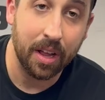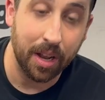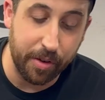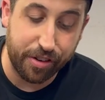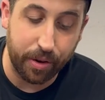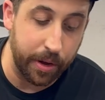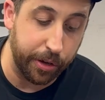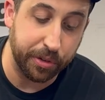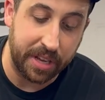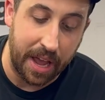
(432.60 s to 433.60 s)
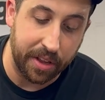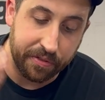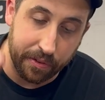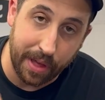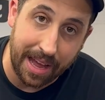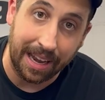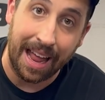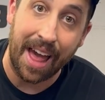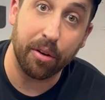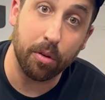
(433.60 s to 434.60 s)
Let me show you a use case for that
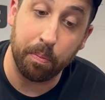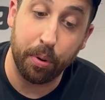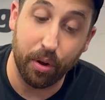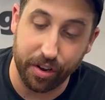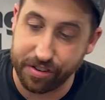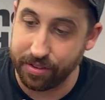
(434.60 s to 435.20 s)
lateral push